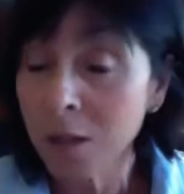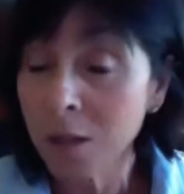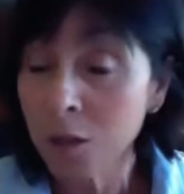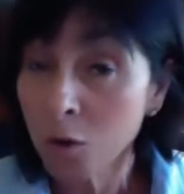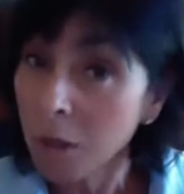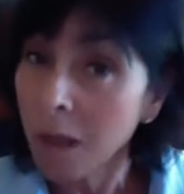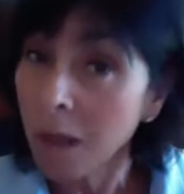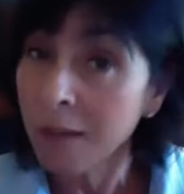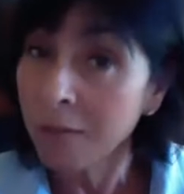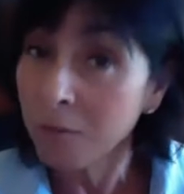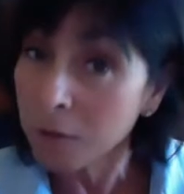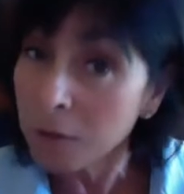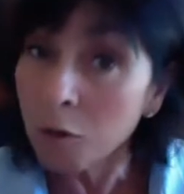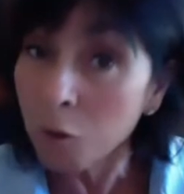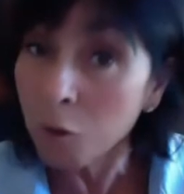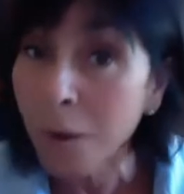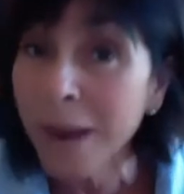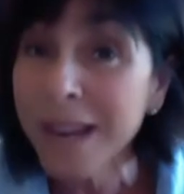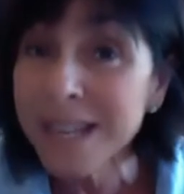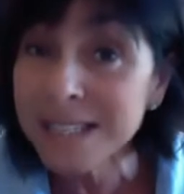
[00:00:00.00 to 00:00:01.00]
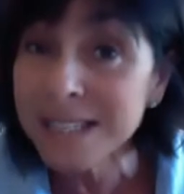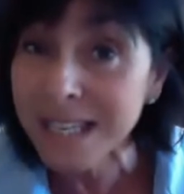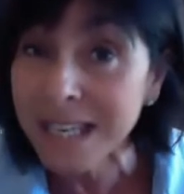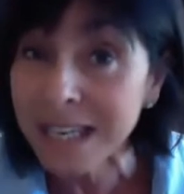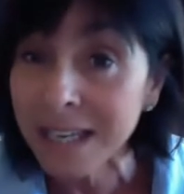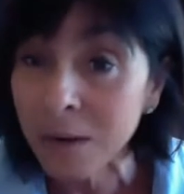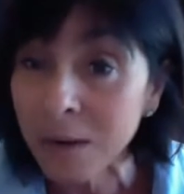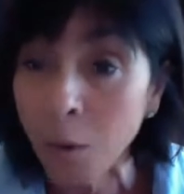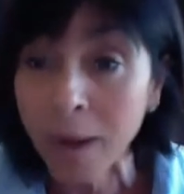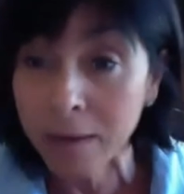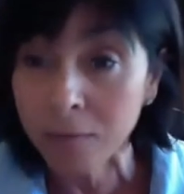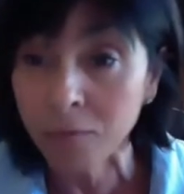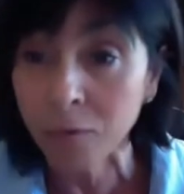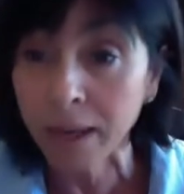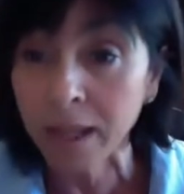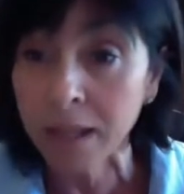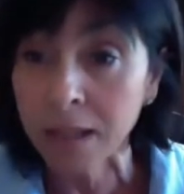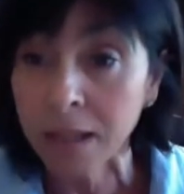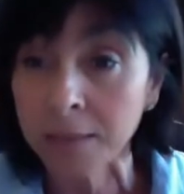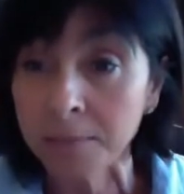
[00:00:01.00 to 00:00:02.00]
your life a little crazy, quite
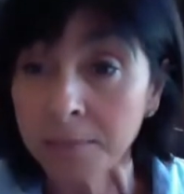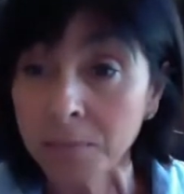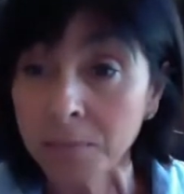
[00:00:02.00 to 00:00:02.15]
frankly.